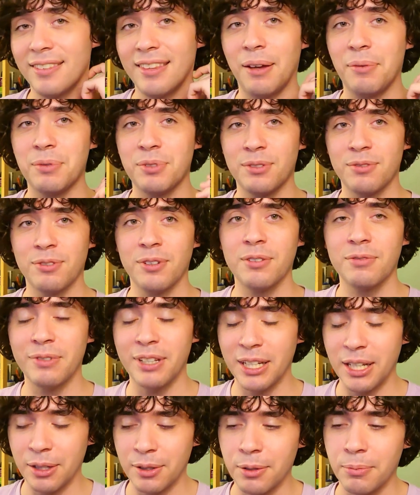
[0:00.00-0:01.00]
That was a fun
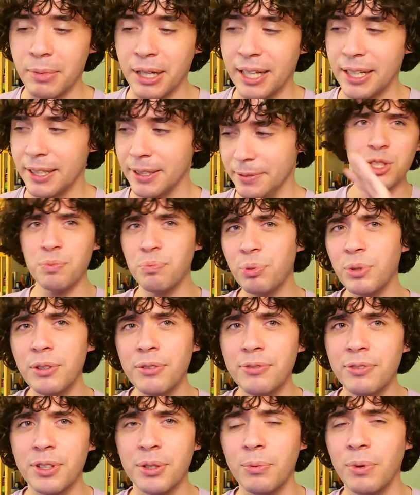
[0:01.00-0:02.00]
video to make. I just
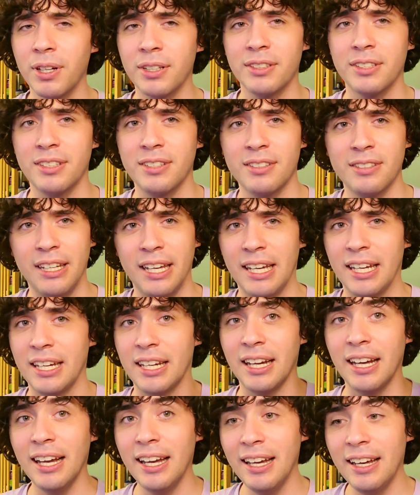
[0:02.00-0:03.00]
briefly want to
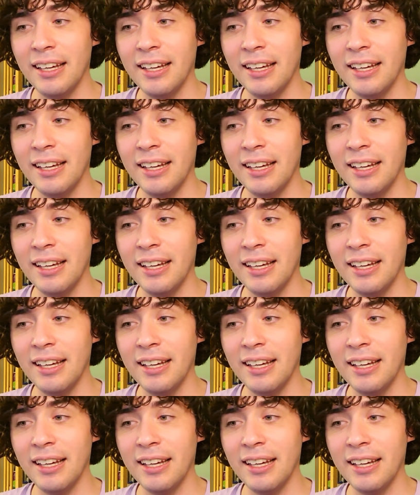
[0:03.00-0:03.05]
say